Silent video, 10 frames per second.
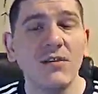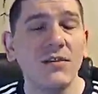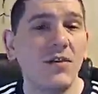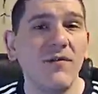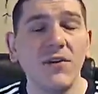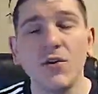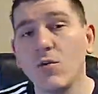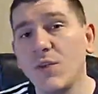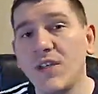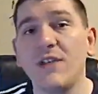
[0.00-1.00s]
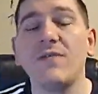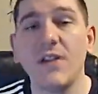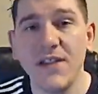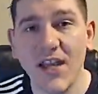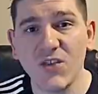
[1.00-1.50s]
have to learn what the different
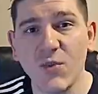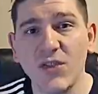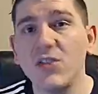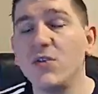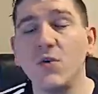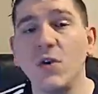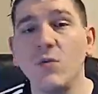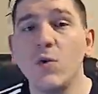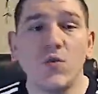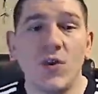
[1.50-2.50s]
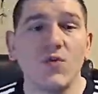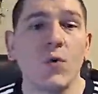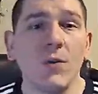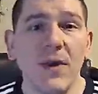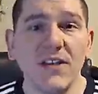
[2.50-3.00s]
attachments do and which ones work
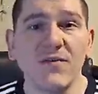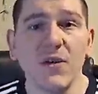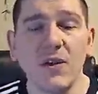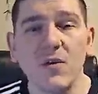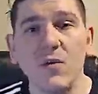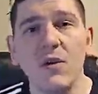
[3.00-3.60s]
best for you.